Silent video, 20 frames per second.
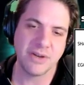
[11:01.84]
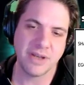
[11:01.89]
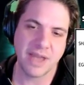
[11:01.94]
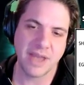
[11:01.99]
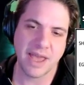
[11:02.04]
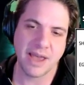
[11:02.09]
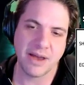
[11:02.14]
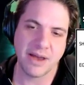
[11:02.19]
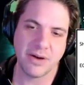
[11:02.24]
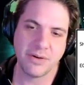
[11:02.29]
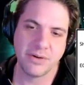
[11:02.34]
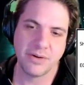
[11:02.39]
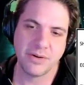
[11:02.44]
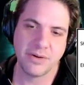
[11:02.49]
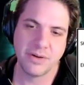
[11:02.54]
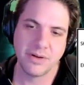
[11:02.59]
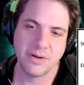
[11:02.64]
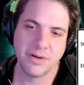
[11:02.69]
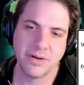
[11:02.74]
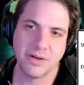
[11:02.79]
now,
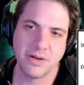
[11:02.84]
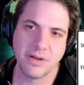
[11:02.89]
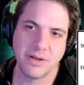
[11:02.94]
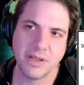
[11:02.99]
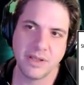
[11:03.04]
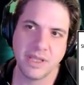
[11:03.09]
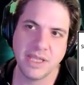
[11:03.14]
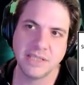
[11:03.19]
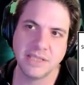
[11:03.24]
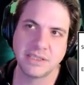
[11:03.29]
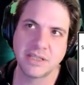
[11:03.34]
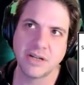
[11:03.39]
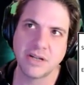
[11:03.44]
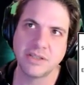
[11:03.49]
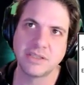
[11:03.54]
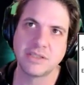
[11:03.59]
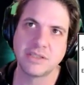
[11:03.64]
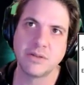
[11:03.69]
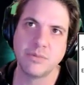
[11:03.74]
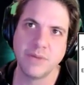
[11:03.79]
he
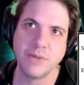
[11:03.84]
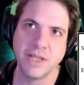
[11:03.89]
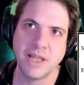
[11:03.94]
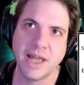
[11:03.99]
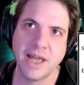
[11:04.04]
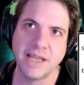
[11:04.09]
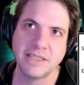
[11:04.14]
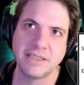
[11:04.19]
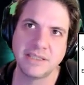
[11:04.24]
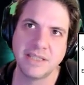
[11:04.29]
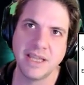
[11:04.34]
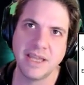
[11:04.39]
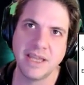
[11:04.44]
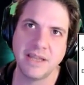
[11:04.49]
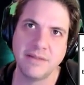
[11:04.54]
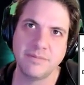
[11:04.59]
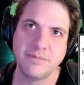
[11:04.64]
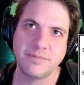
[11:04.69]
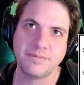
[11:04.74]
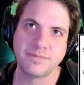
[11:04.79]
starts to realize
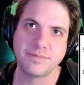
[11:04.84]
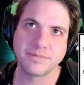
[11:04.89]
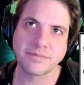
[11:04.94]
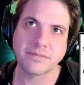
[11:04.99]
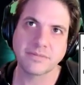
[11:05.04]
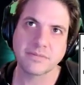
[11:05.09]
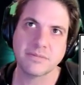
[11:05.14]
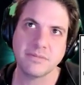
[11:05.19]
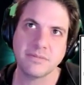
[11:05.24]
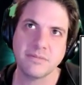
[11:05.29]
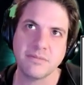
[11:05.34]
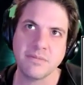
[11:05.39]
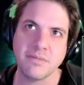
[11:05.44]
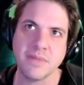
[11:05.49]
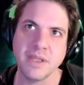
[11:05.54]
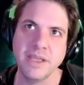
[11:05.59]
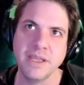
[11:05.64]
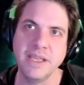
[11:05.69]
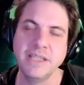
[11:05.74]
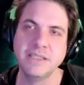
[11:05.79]
that
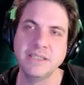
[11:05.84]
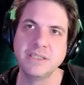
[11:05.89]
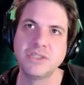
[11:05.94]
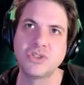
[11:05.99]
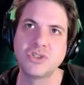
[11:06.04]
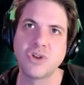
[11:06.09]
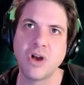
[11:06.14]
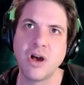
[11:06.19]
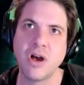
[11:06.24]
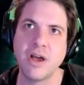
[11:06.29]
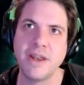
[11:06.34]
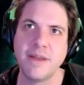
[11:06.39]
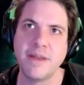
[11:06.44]
he's drawn a